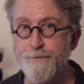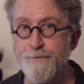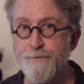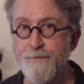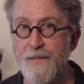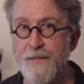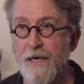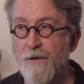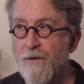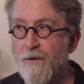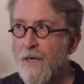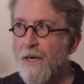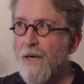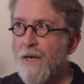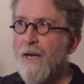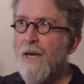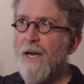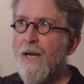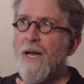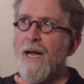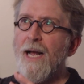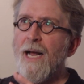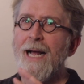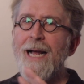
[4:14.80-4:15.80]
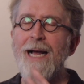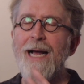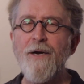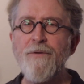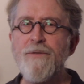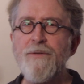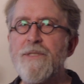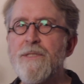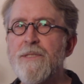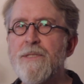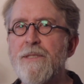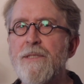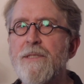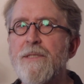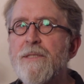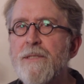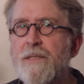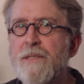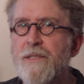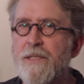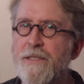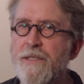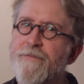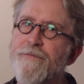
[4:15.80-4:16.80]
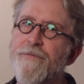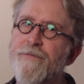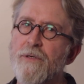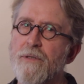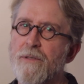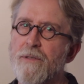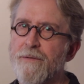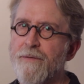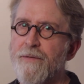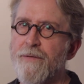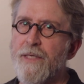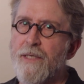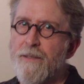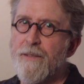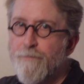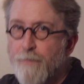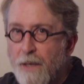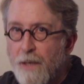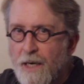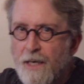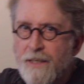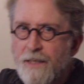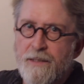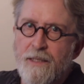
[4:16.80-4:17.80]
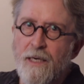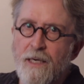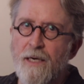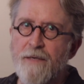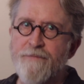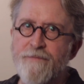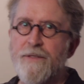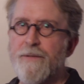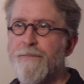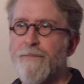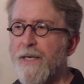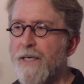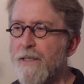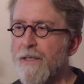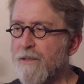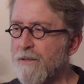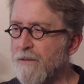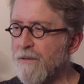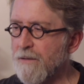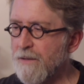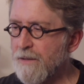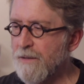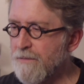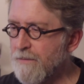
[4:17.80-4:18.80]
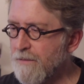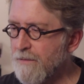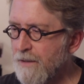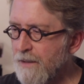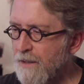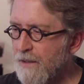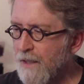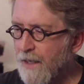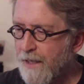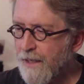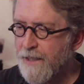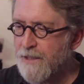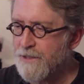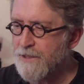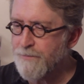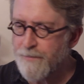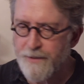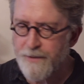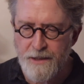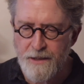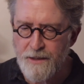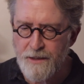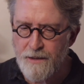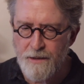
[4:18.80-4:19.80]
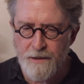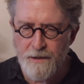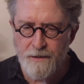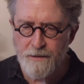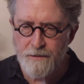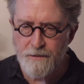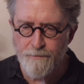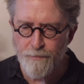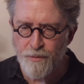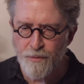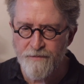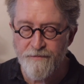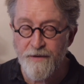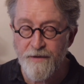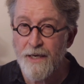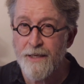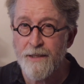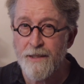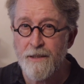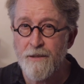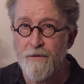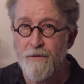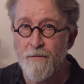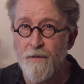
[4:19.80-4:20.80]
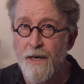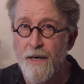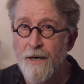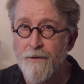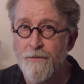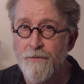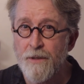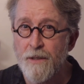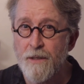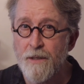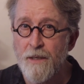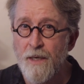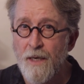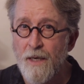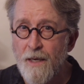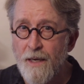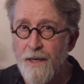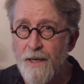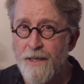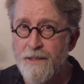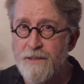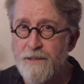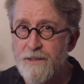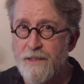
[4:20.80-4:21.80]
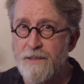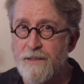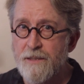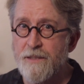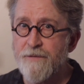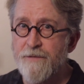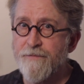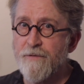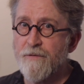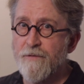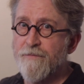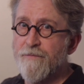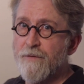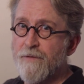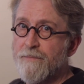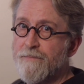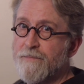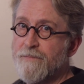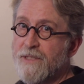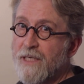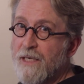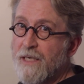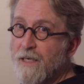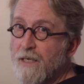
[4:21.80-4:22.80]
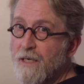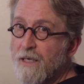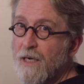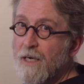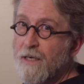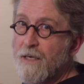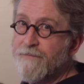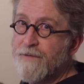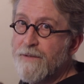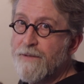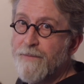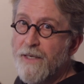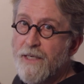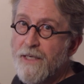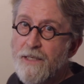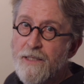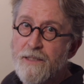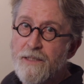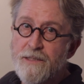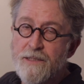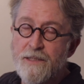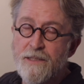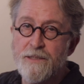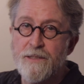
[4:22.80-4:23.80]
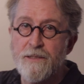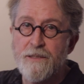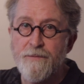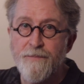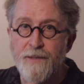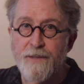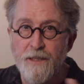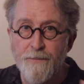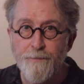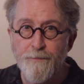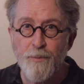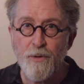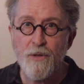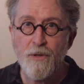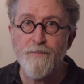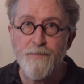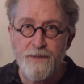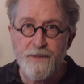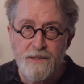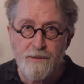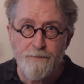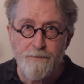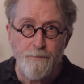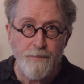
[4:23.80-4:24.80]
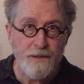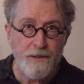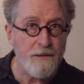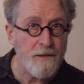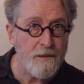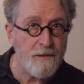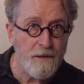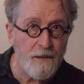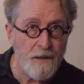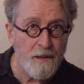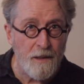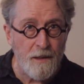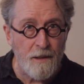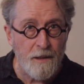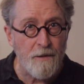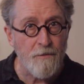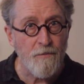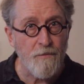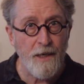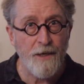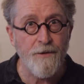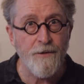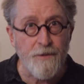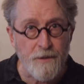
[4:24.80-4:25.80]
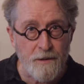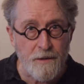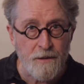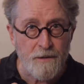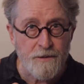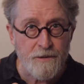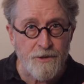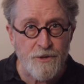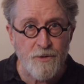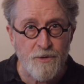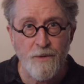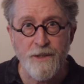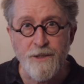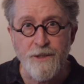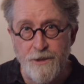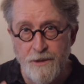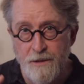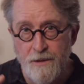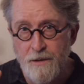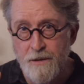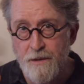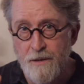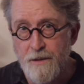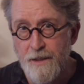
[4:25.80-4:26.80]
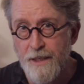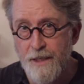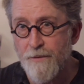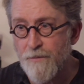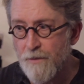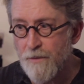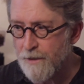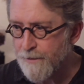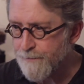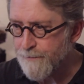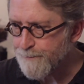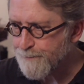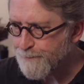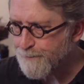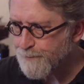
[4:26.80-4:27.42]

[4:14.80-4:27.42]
Now, how does this differ, the pod coffee maker and the ISP-provided router? How does that differ from, say, a coffee-making system and a purpose-built router switch network?